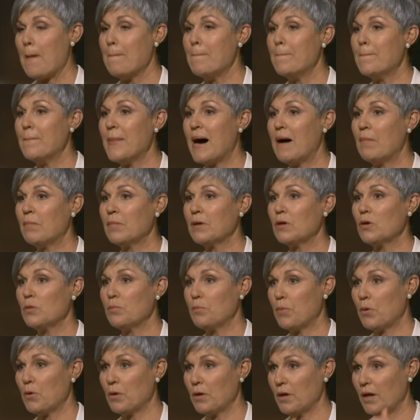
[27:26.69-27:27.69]
Mum
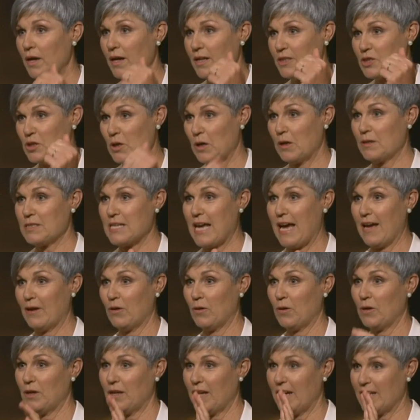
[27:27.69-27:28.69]
could put a child's hat
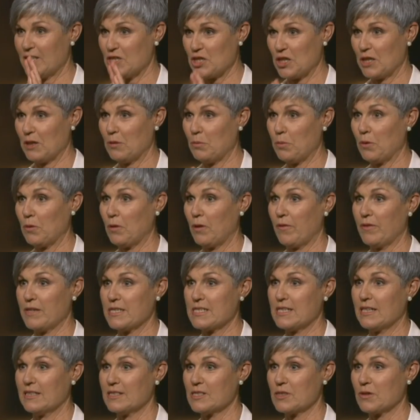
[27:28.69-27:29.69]
on and she could put on the
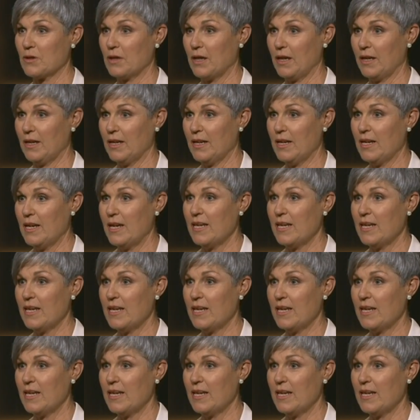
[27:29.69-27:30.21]
sunscreen.